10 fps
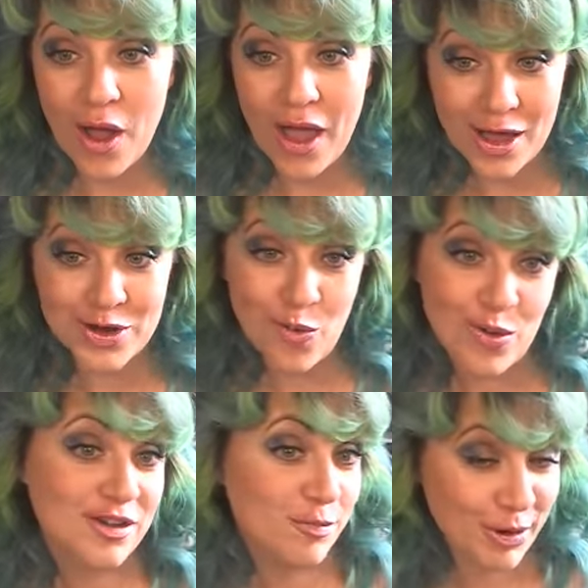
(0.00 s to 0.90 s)
and
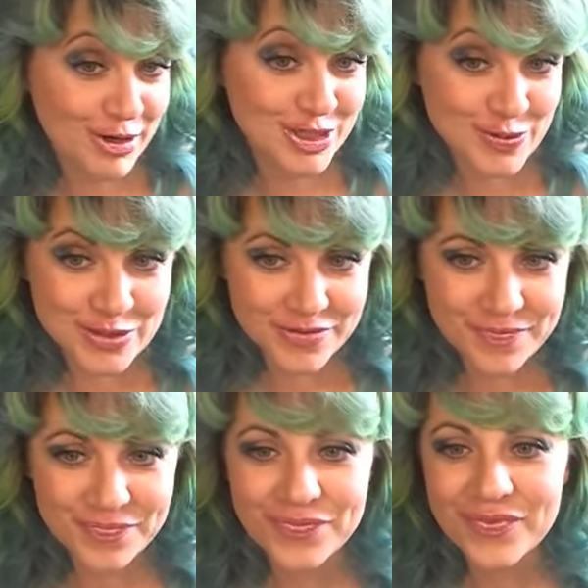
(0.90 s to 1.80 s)
or spiritual.
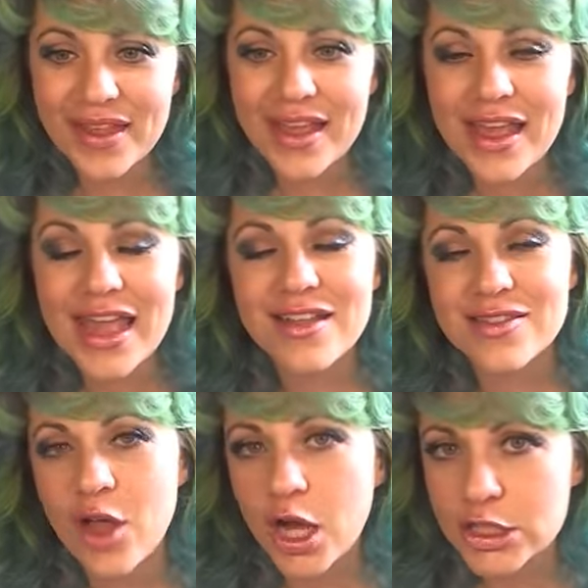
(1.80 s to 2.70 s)

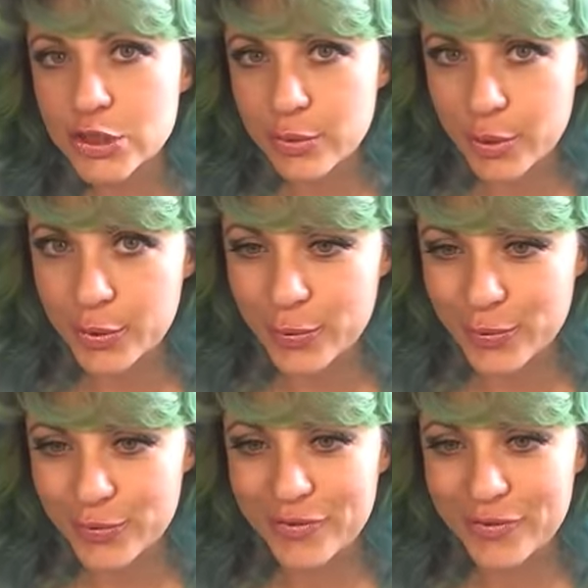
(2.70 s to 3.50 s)
It's not true.